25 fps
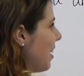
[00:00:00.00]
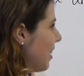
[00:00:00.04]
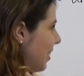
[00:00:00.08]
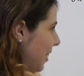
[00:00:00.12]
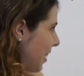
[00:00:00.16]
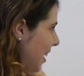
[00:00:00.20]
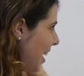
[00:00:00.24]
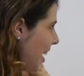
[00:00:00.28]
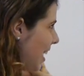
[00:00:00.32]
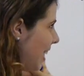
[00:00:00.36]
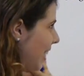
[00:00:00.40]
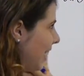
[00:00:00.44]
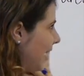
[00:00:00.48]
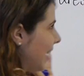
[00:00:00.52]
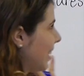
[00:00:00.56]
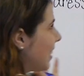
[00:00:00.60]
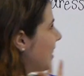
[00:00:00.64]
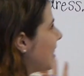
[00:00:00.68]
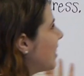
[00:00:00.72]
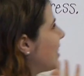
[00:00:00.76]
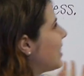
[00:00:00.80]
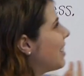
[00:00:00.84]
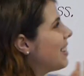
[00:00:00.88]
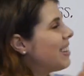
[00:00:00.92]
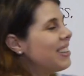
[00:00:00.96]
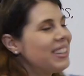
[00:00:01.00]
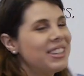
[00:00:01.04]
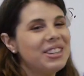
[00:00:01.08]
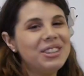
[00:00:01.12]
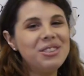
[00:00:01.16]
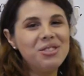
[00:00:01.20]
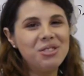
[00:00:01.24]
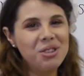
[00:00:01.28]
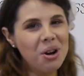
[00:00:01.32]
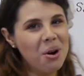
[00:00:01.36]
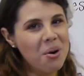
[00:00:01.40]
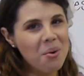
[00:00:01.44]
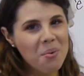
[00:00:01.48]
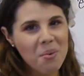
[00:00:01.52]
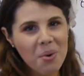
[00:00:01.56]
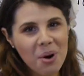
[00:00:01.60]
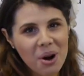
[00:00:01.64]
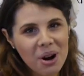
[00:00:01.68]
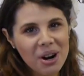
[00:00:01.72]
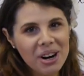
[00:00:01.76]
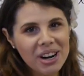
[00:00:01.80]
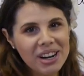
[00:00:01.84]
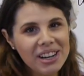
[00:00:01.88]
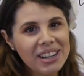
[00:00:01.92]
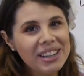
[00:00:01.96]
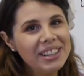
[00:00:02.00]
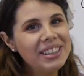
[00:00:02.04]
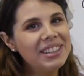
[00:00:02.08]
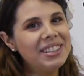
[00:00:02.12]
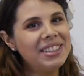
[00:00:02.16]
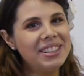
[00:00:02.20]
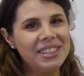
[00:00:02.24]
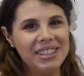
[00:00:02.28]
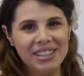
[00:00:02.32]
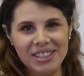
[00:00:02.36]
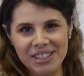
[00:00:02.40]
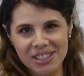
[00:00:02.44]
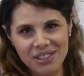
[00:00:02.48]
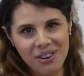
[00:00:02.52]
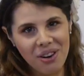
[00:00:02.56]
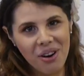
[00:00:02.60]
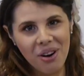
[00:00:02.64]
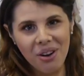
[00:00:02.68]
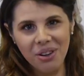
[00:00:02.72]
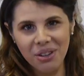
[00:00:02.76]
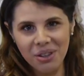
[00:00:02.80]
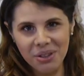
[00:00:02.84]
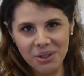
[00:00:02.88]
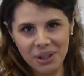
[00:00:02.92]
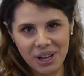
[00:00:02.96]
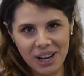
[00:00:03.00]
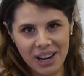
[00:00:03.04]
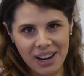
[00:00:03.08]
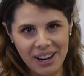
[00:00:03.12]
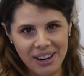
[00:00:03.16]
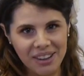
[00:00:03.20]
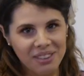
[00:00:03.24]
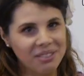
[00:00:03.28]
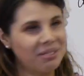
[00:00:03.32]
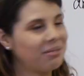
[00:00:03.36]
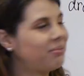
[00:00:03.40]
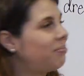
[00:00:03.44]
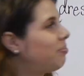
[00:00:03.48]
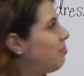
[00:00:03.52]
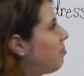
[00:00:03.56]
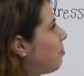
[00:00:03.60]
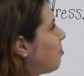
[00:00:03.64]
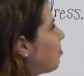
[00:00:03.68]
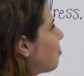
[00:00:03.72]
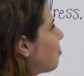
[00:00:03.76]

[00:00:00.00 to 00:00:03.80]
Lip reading: Okay, don't worry, it's all okay.